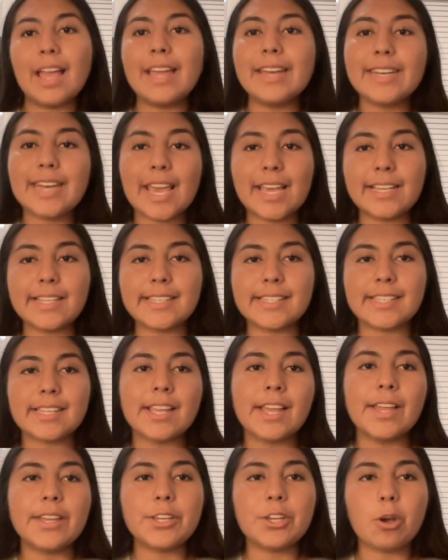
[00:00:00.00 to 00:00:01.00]
Next,
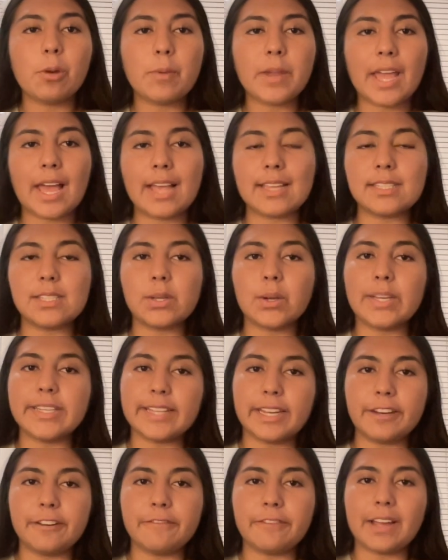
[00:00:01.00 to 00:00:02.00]
you'll be asked to
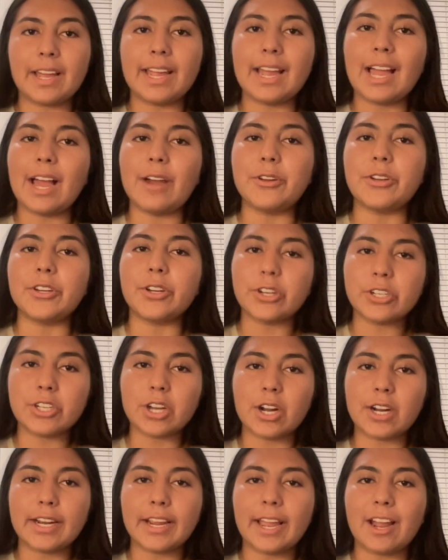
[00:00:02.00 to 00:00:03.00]
identify how your
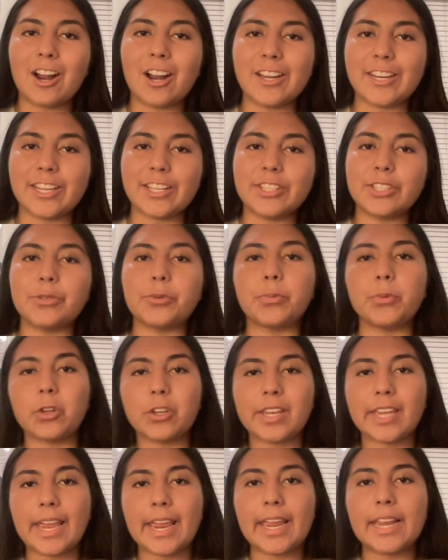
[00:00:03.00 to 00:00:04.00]
target audience will
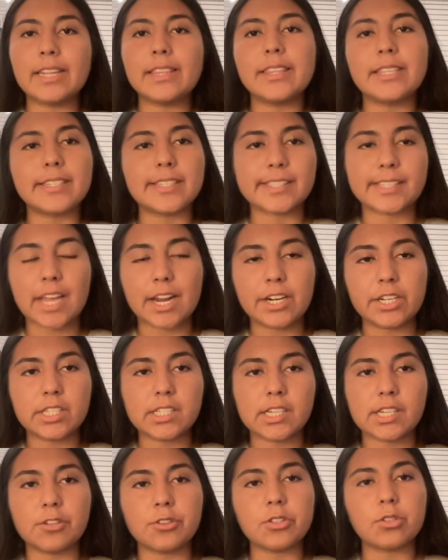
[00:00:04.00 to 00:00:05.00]
gain the desired
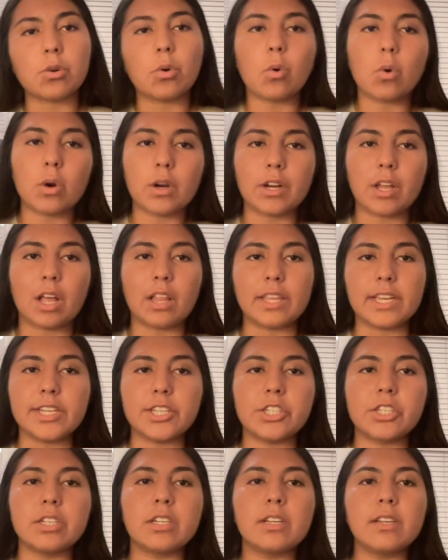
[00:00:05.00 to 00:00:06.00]
skills or
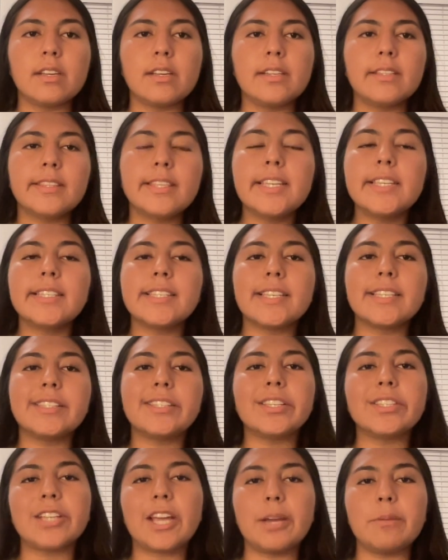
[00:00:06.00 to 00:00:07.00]
knowledge. This is
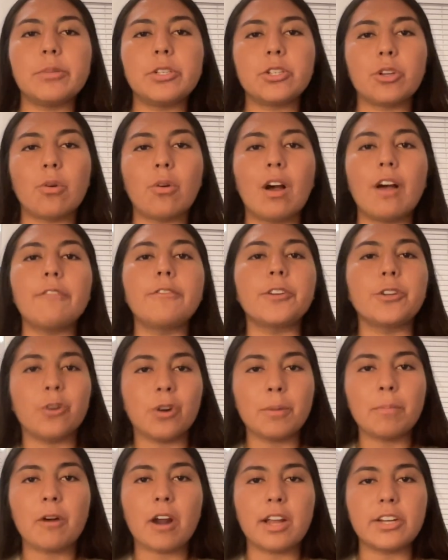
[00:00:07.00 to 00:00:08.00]
the time to show off your
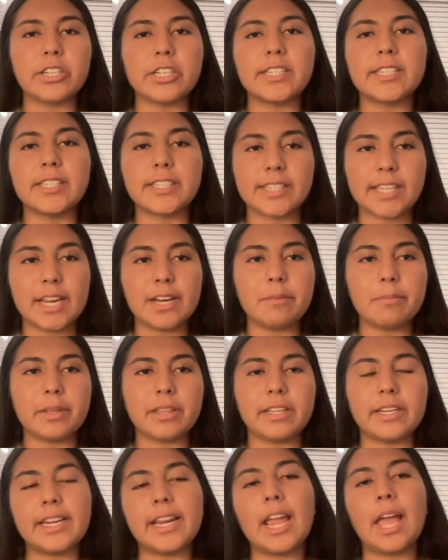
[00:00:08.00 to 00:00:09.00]
project's
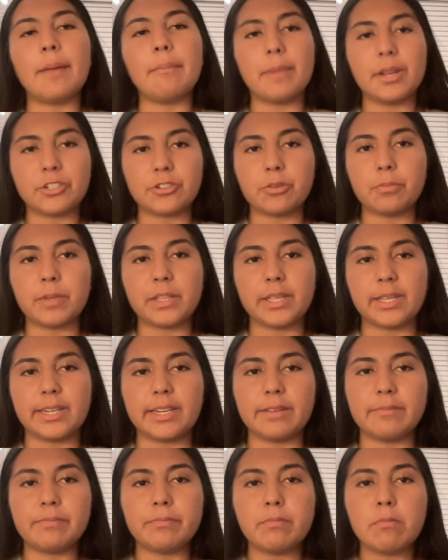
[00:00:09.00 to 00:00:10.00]
sustainability and measurability.